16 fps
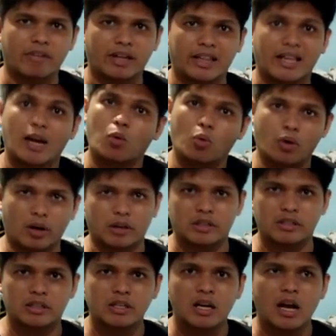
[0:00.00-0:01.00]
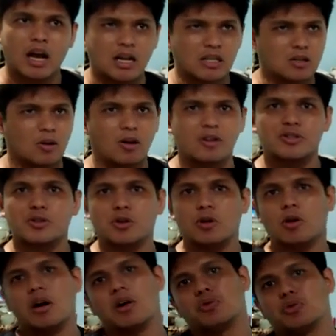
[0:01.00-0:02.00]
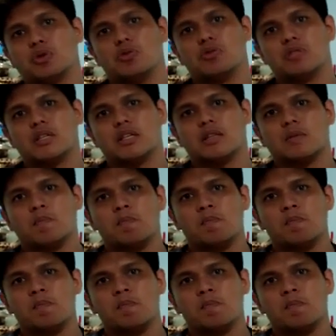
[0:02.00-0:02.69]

and that works as long as you know how to use it.